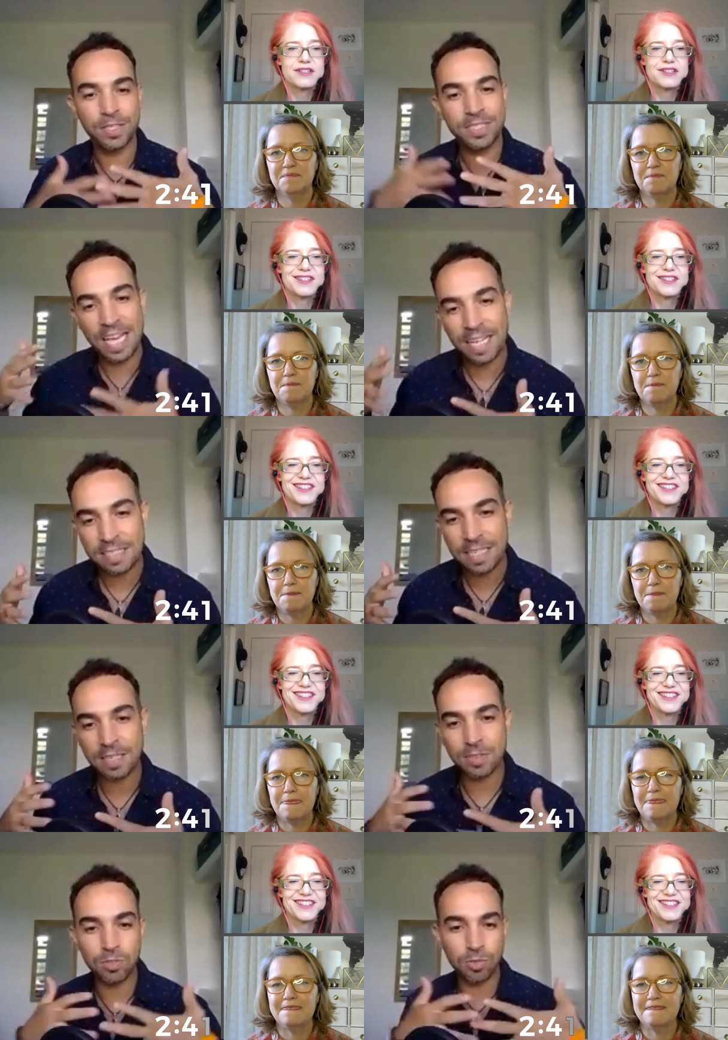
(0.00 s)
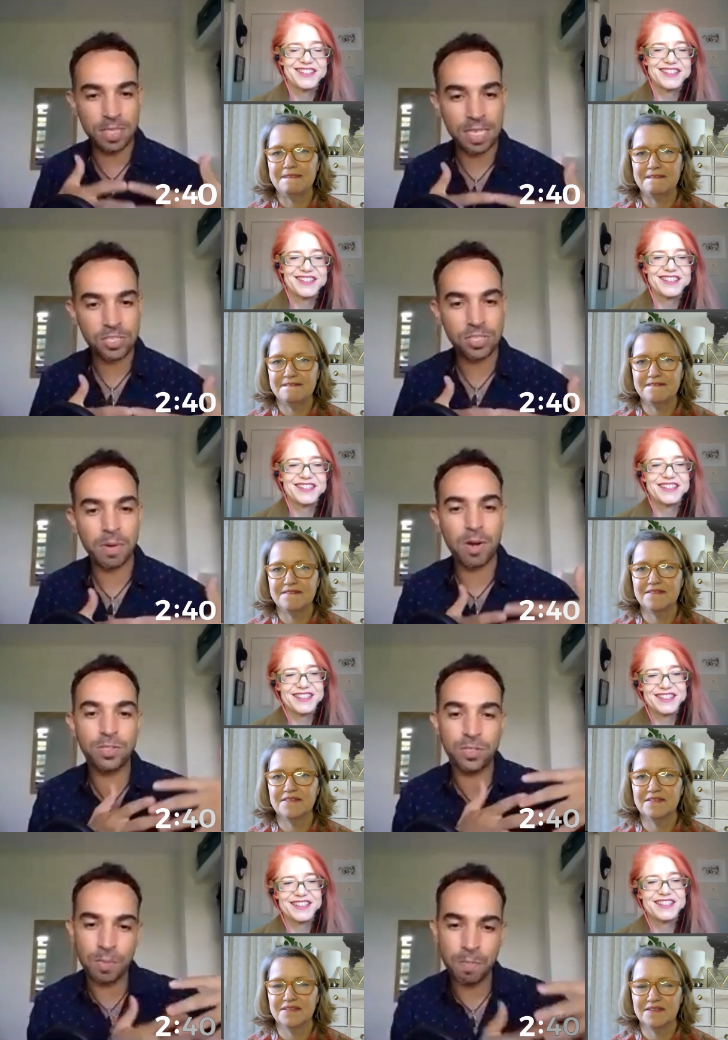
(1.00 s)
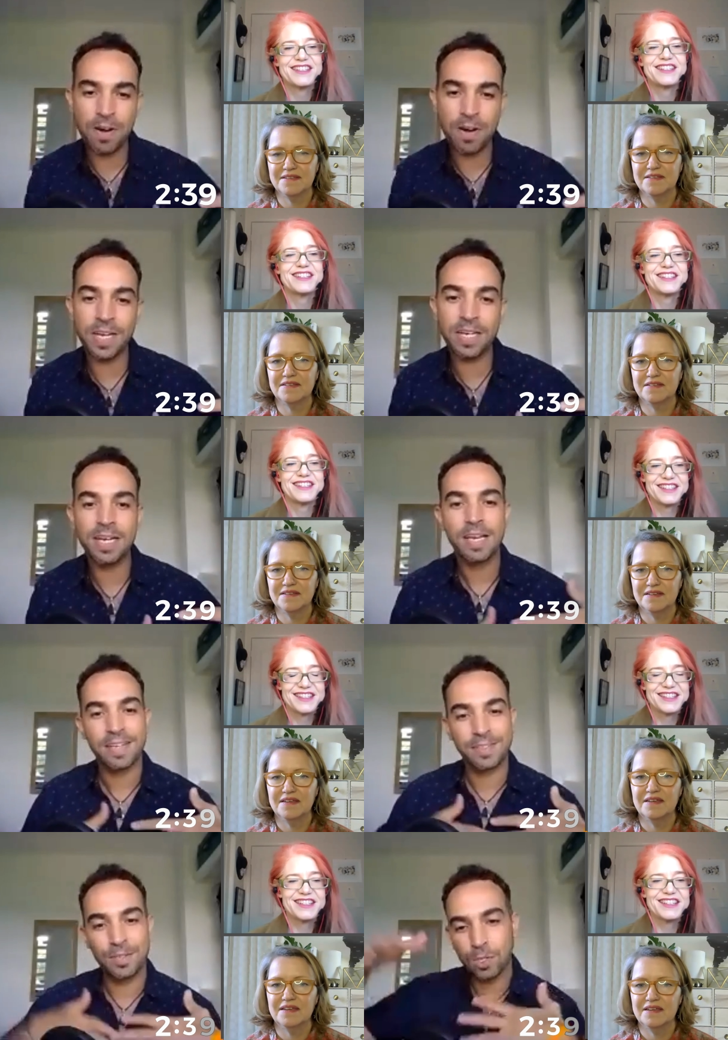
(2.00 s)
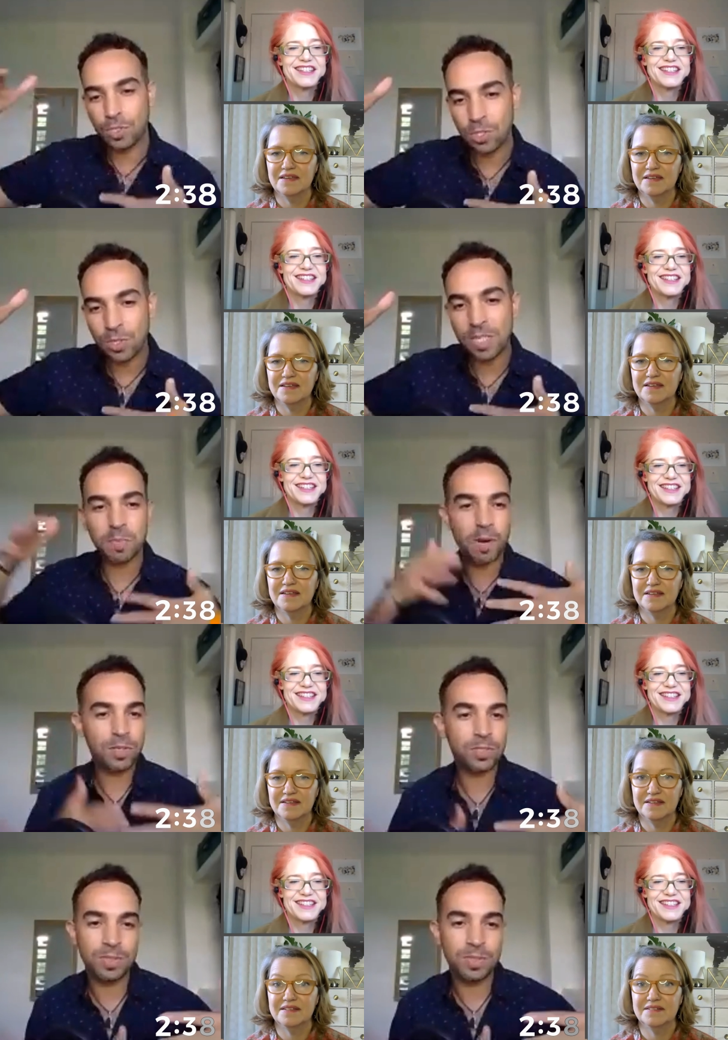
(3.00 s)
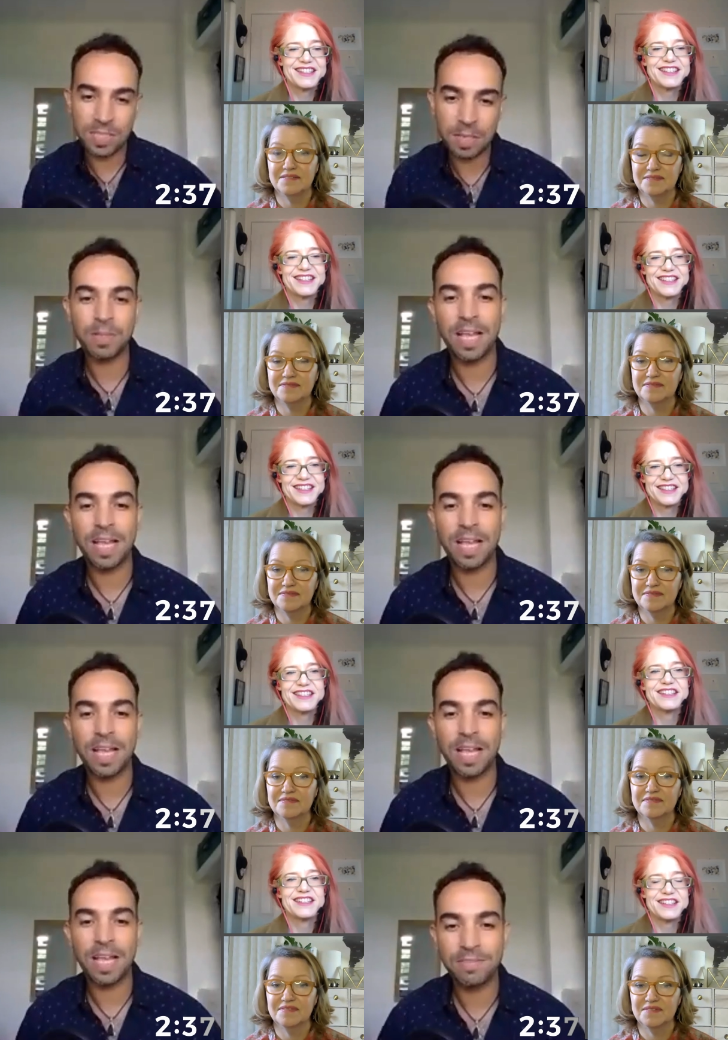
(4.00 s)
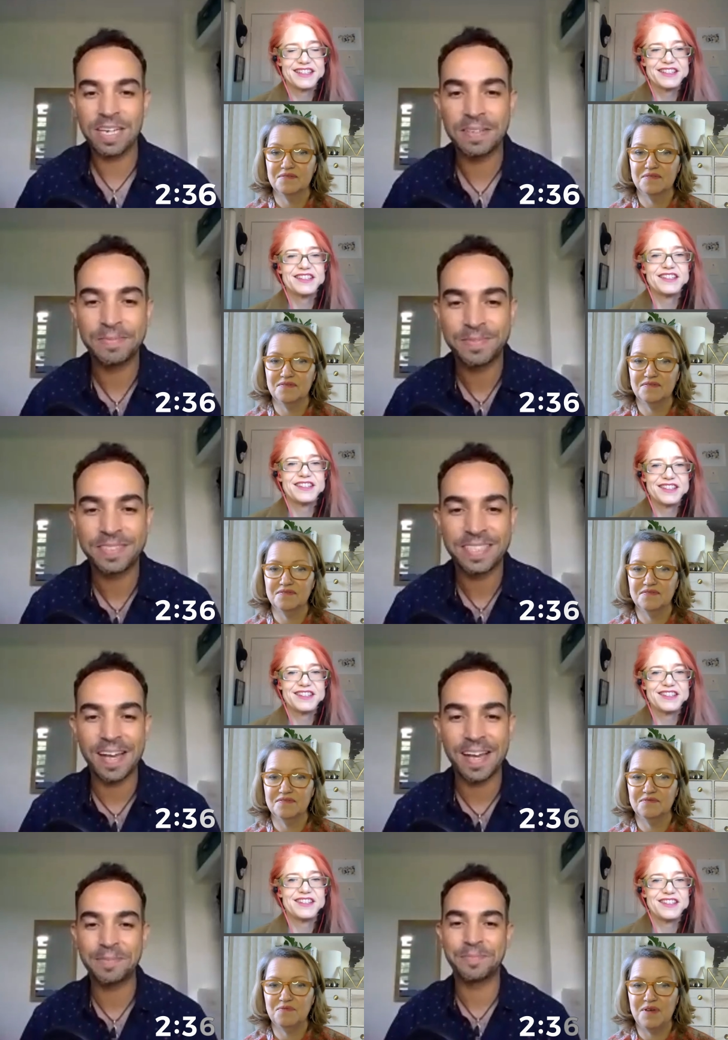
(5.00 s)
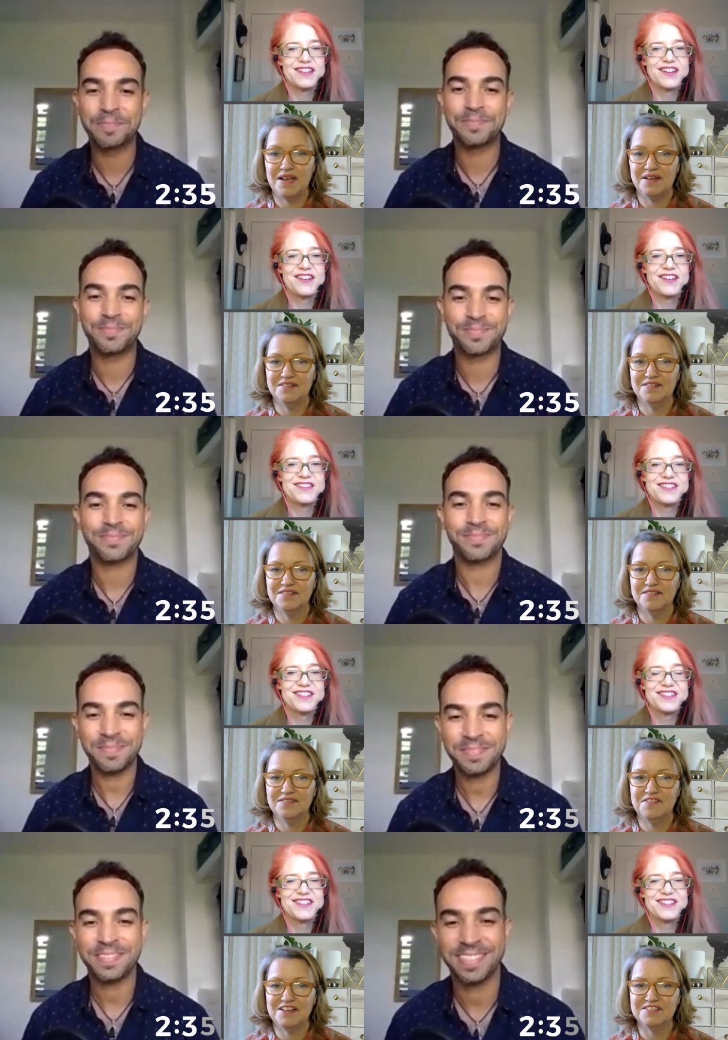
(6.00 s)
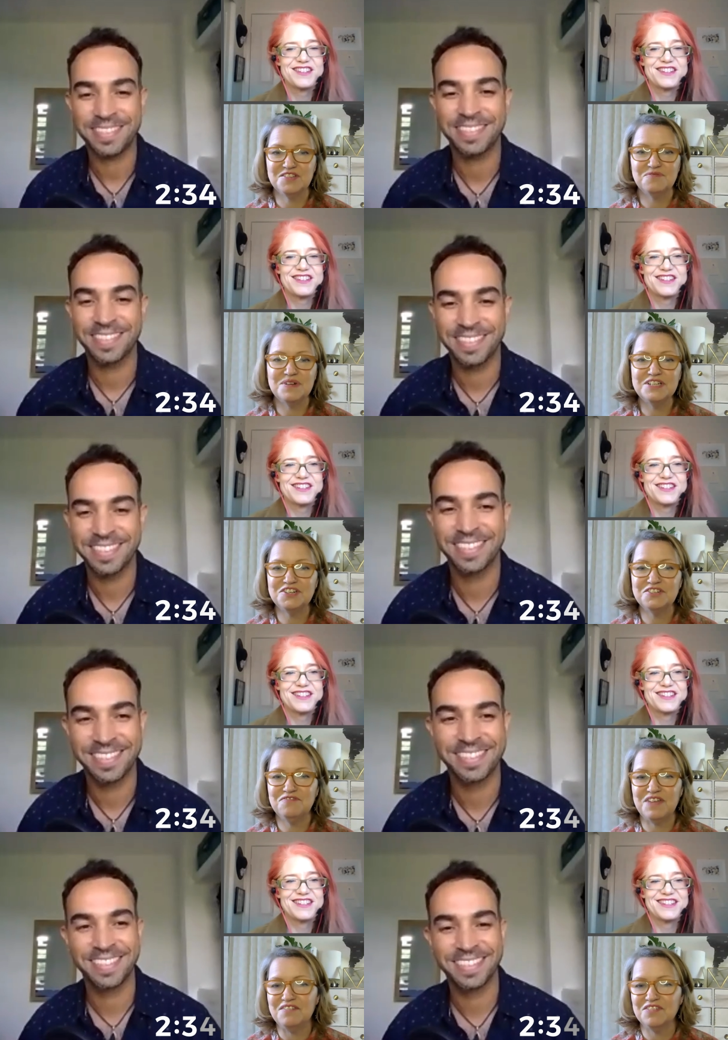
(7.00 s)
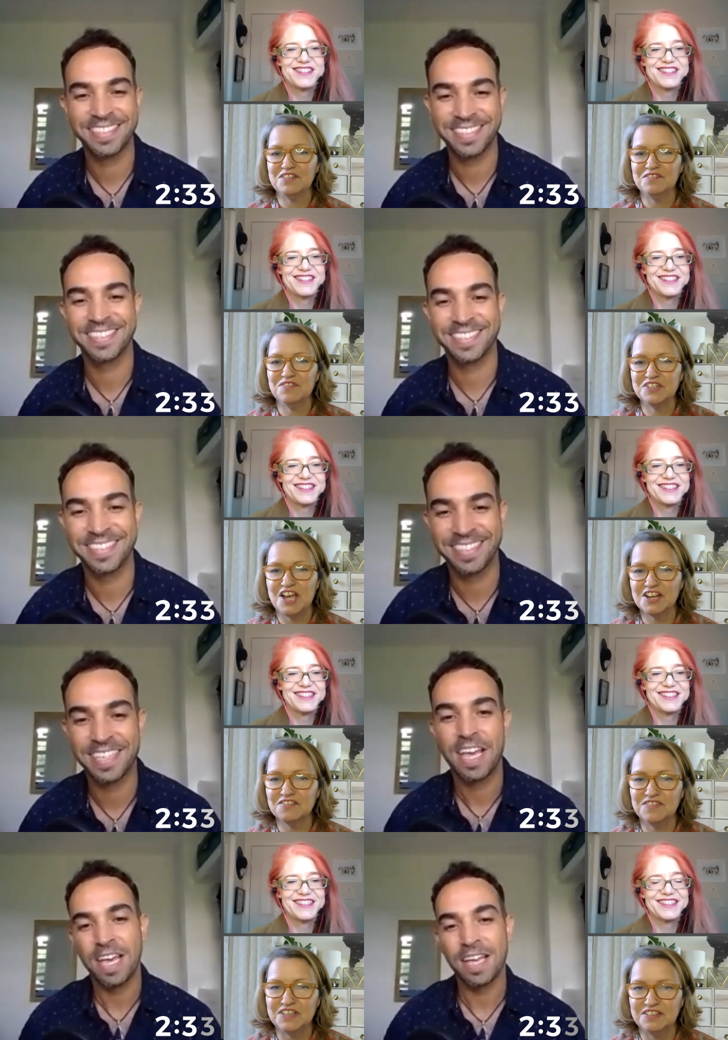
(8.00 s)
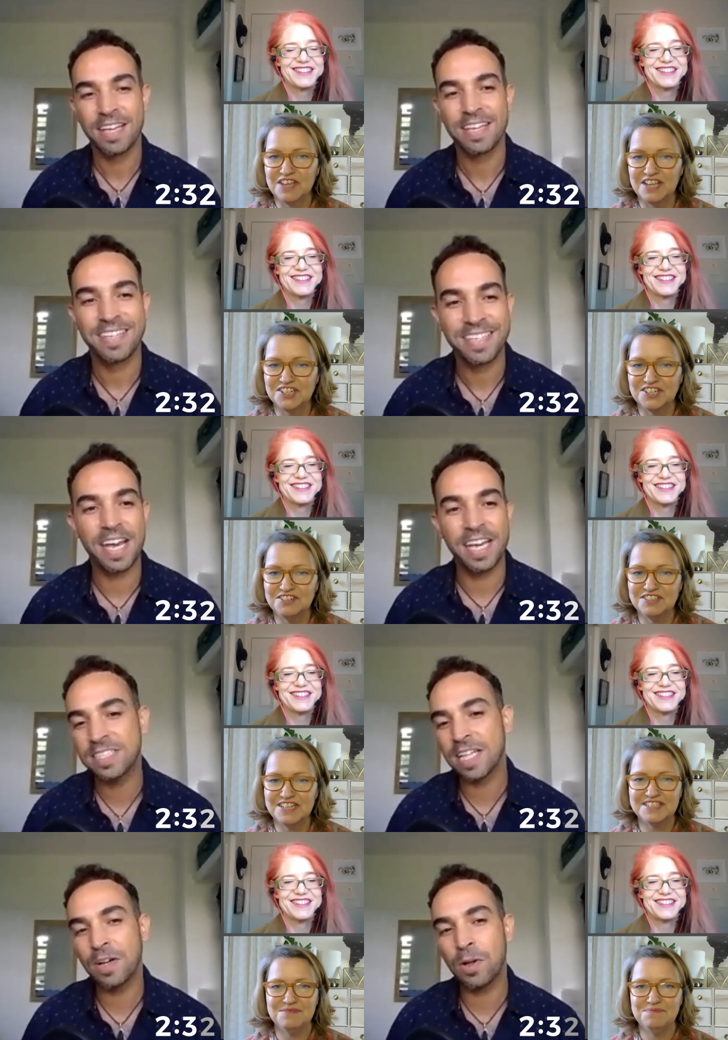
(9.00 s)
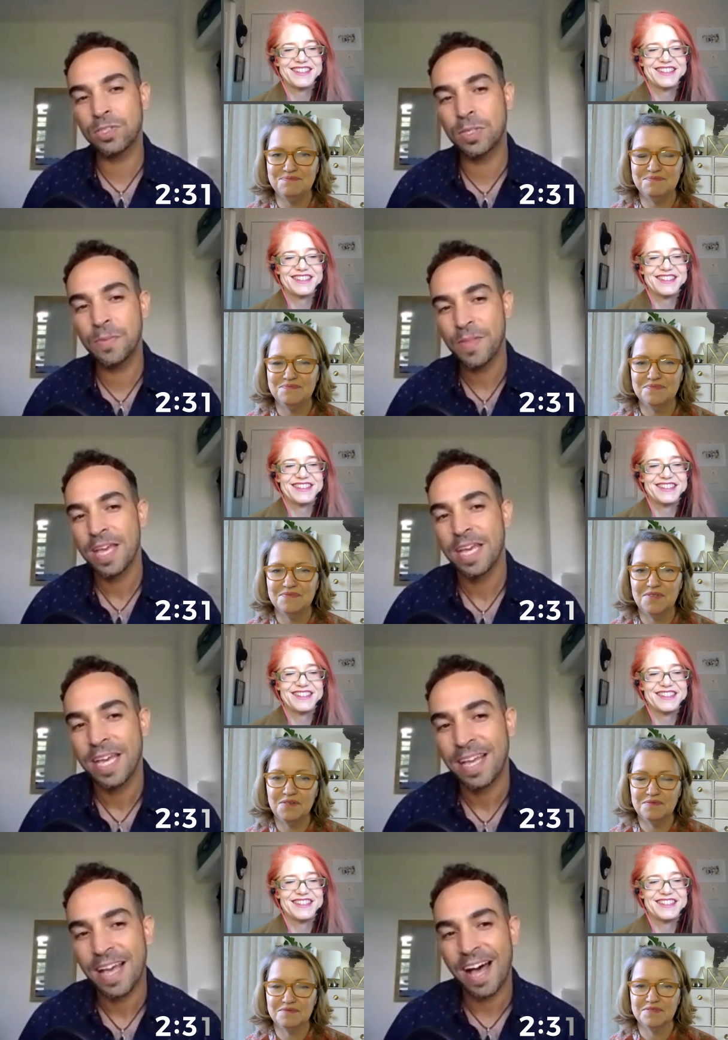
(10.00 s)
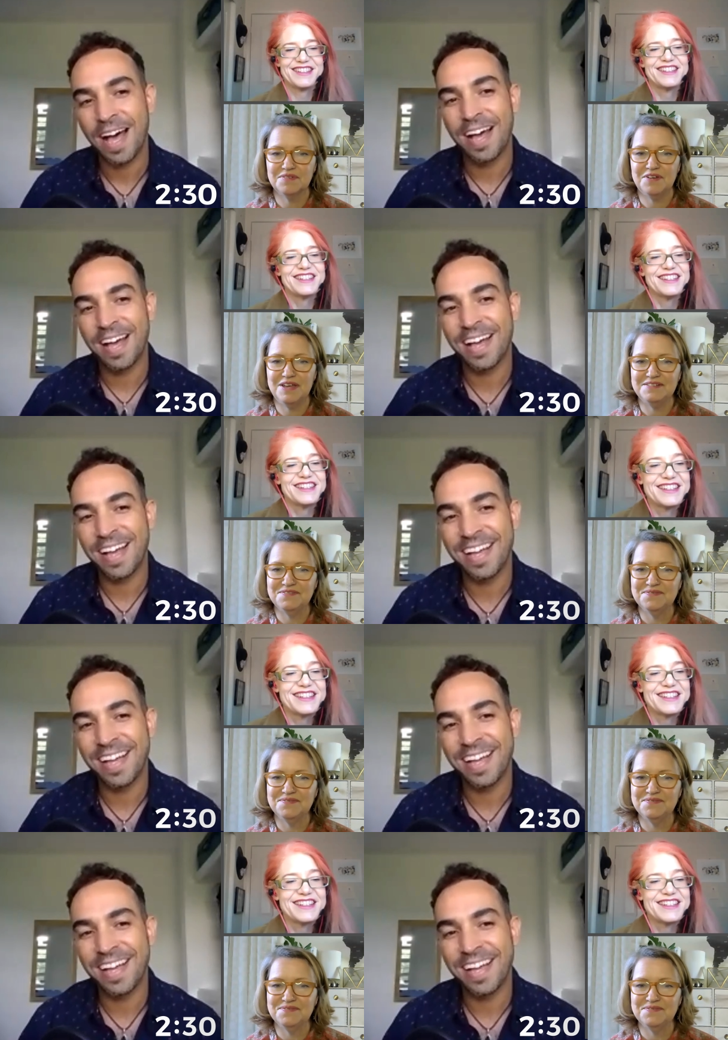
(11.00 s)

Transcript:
Speaker 1: authentic, the tradition, but also the modern, the luxurious, but also the simple lifestyle. Yeah.
Speaker 2: Wow. Wow. So, what is your favorite photography location? Yeah, it's like also. Some- go ahead.